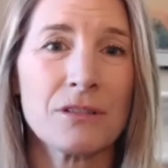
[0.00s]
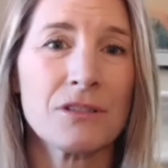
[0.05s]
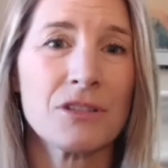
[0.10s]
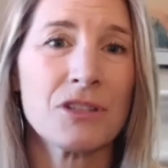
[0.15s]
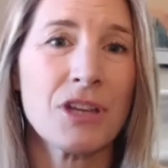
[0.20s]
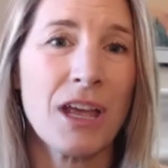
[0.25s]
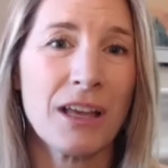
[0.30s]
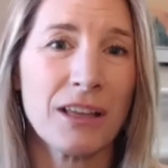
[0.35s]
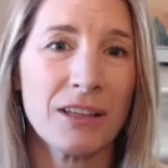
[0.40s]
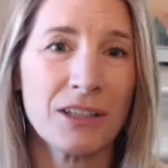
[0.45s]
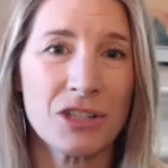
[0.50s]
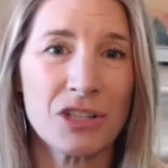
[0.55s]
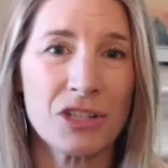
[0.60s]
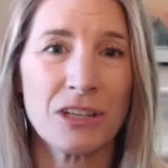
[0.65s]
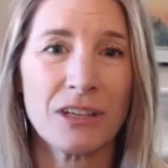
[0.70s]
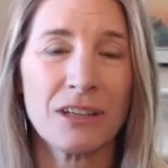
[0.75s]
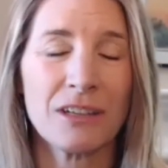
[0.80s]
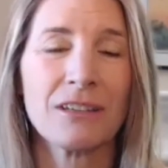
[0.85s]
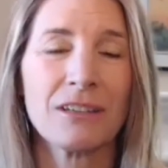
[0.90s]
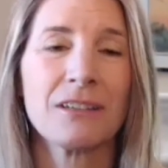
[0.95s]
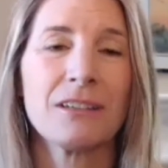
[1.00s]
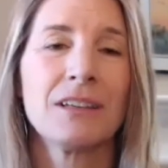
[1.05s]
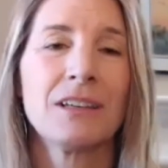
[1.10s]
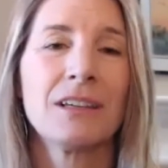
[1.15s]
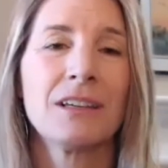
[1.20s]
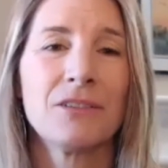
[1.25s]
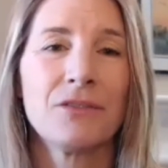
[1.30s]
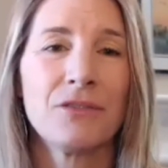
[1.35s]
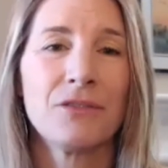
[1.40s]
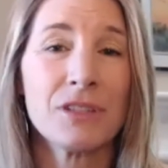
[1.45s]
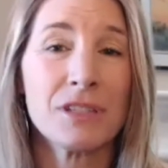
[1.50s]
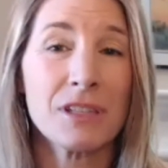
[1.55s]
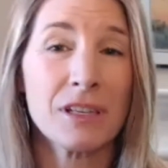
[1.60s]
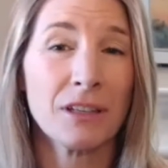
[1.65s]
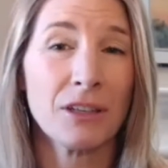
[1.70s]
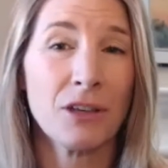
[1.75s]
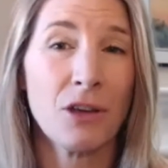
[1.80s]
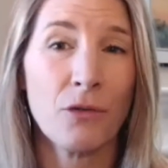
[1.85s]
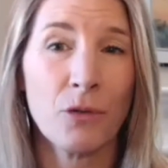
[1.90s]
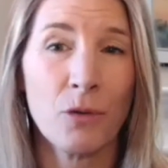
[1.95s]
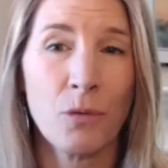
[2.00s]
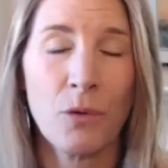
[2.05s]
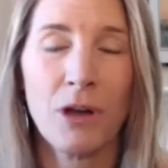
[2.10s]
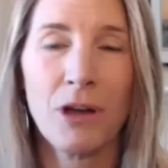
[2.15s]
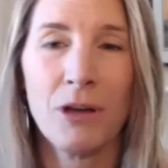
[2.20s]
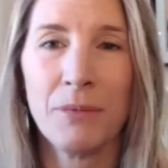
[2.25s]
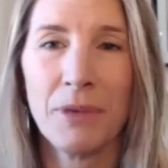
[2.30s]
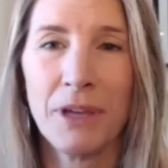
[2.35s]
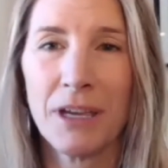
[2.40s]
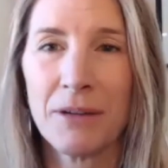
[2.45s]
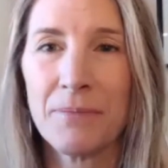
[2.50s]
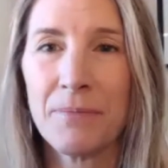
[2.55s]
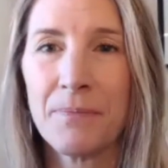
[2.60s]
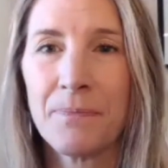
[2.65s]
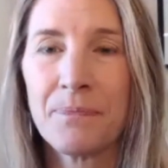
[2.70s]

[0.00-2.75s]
challenging, physically overwhelming.